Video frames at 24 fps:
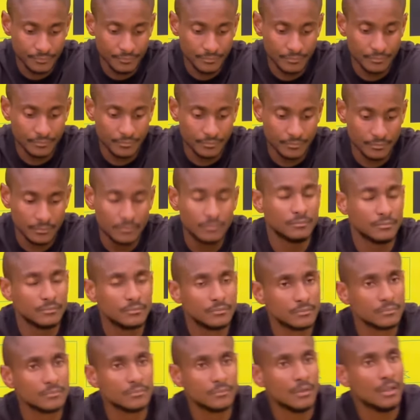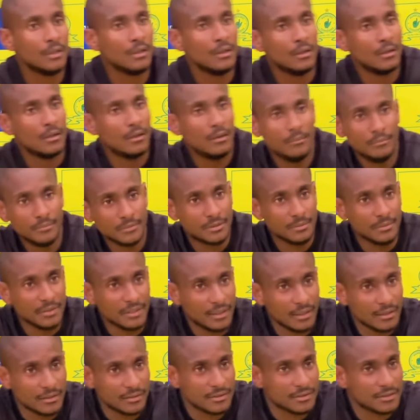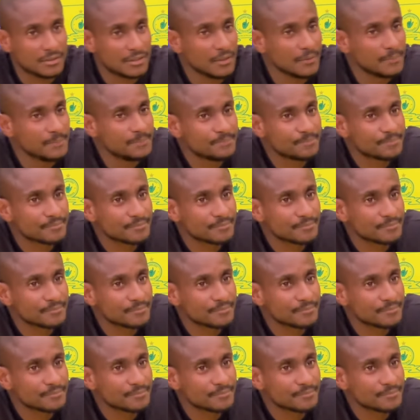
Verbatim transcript: Coach, Mr. Um, sir.